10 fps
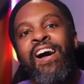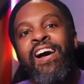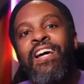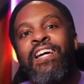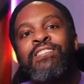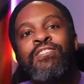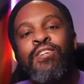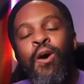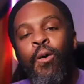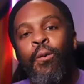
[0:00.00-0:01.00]
And
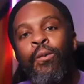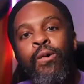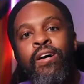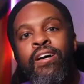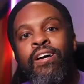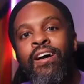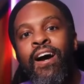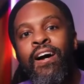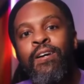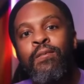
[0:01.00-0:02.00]
so
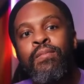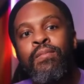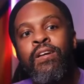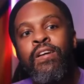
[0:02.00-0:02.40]
um,